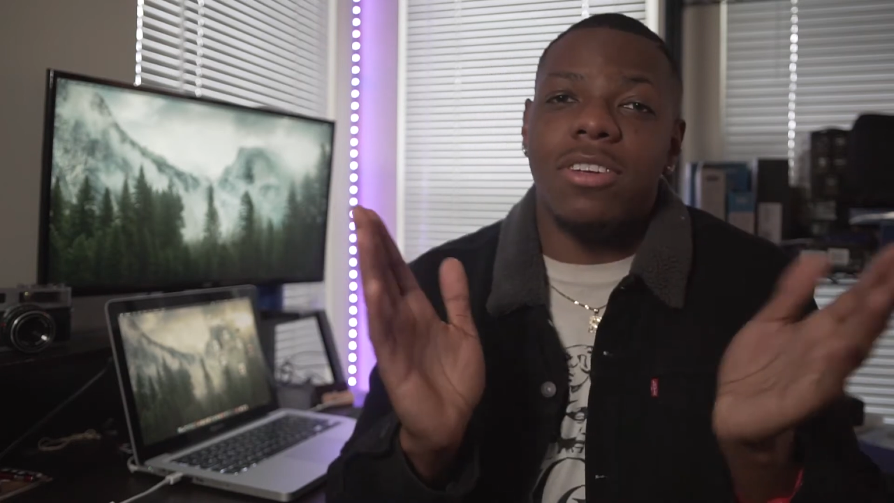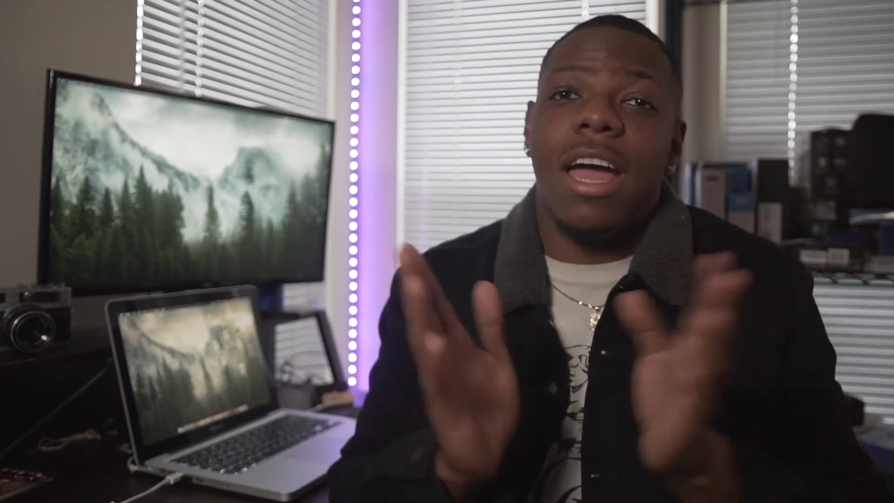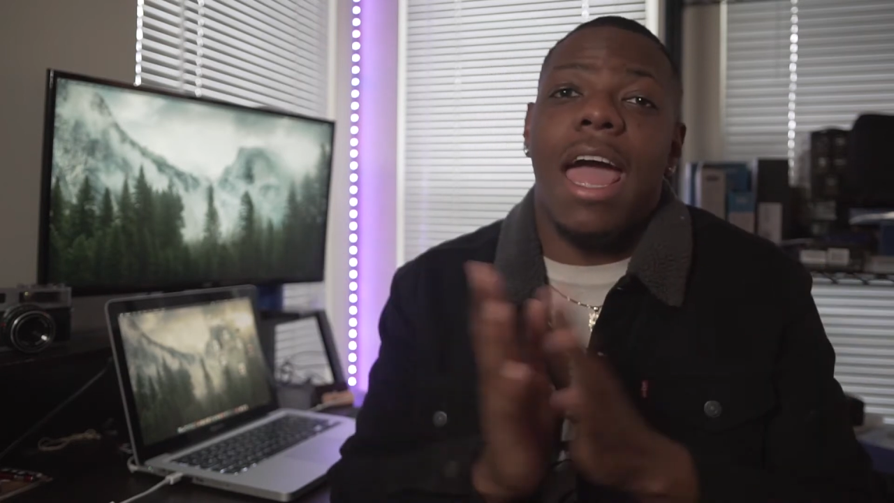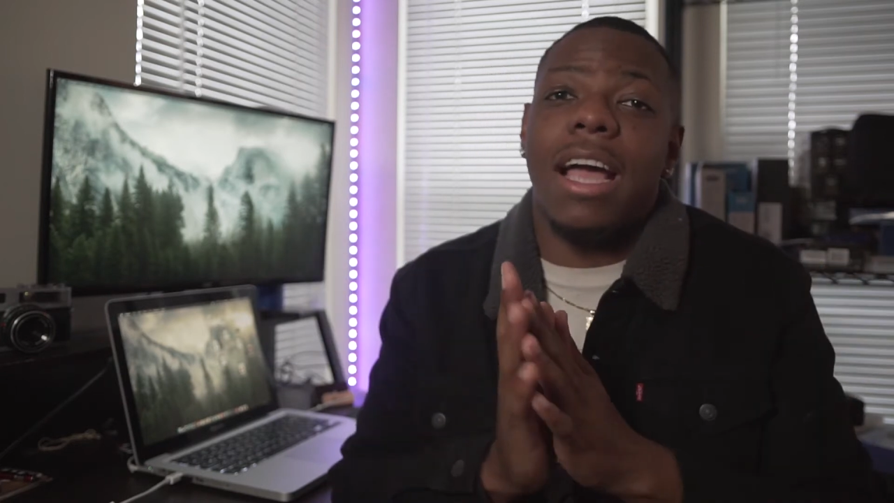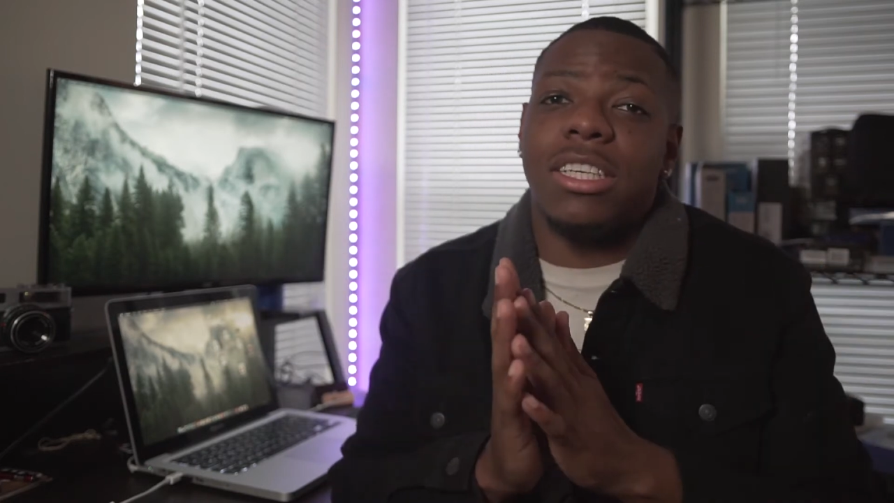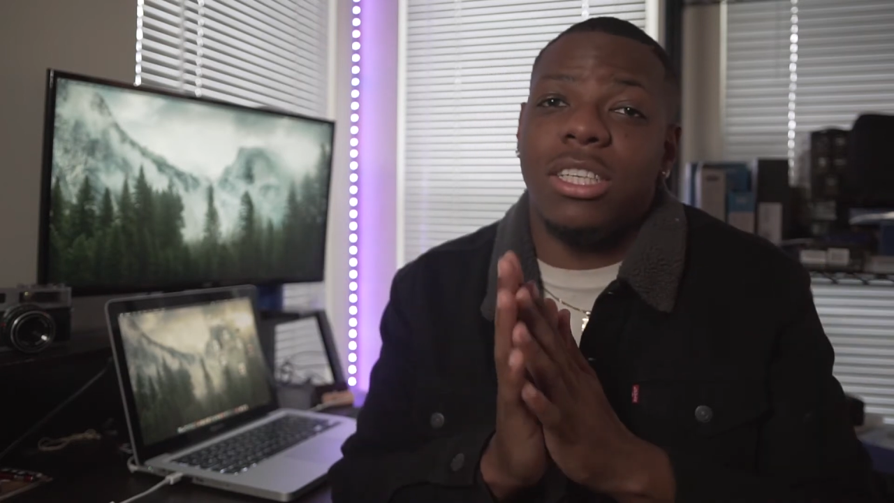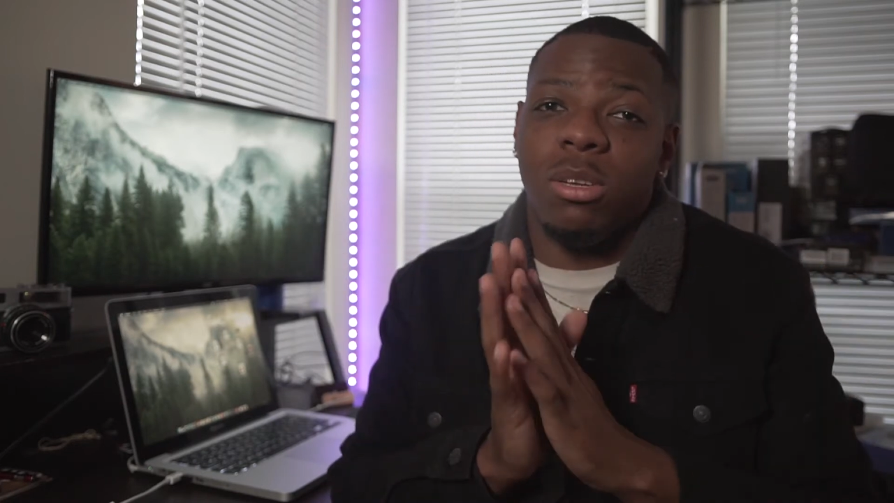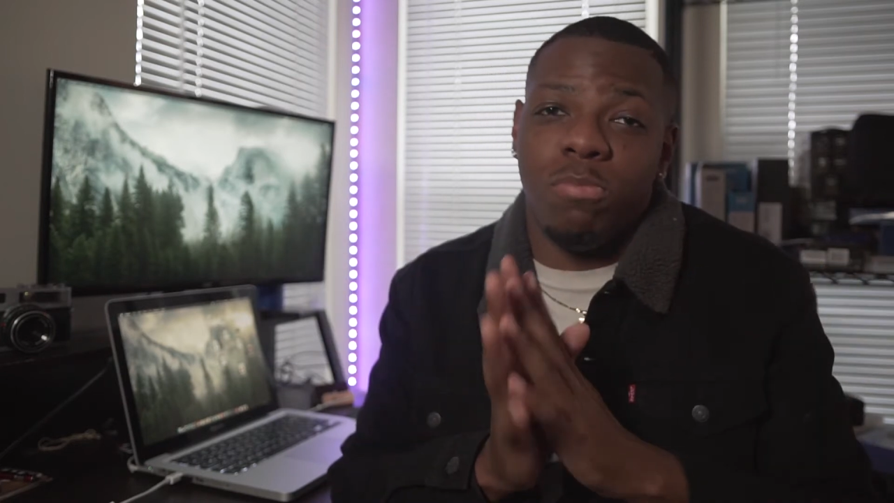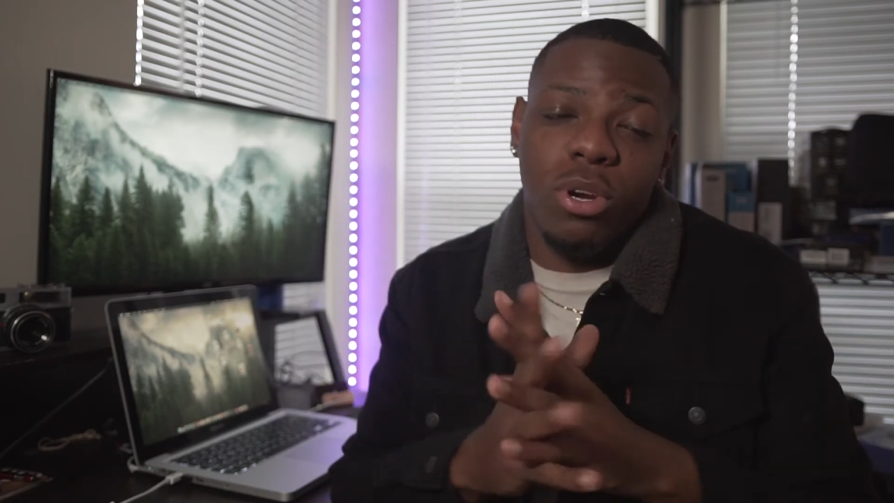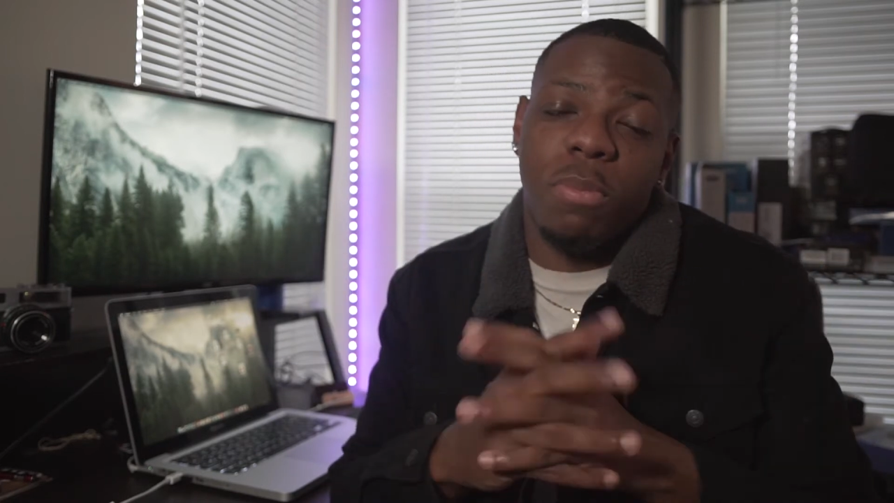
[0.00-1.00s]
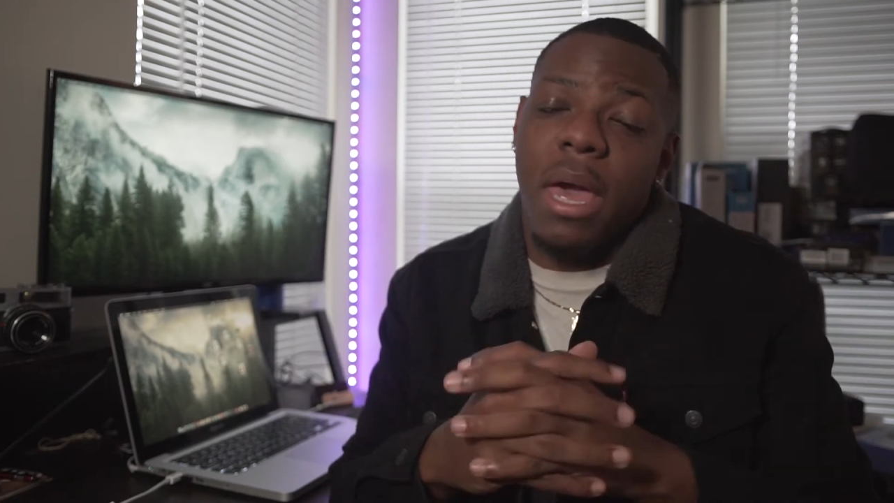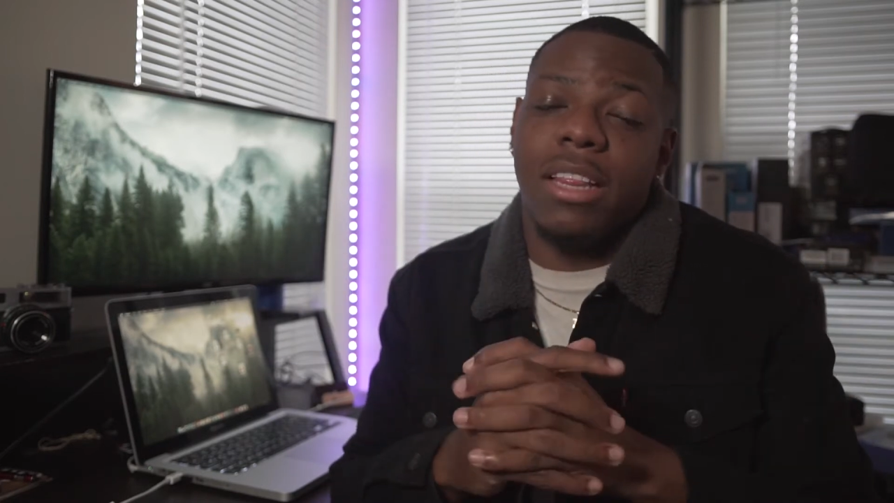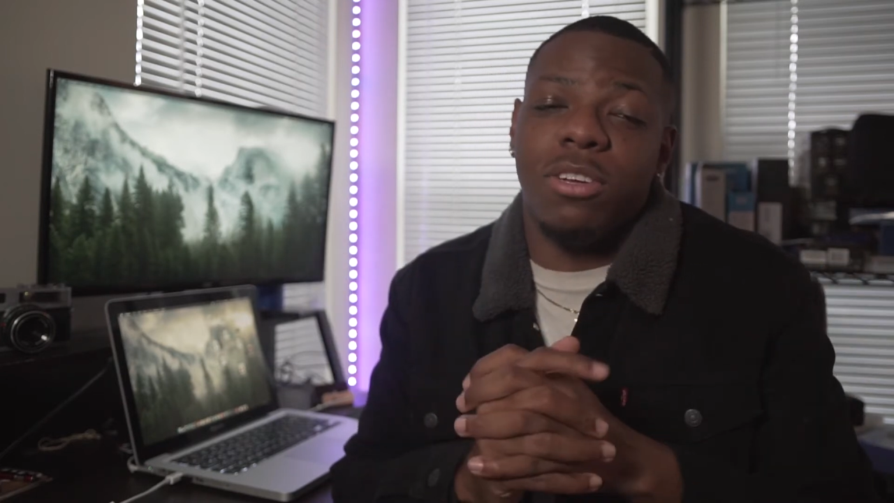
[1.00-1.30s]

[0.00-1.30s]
are actually pretty bad.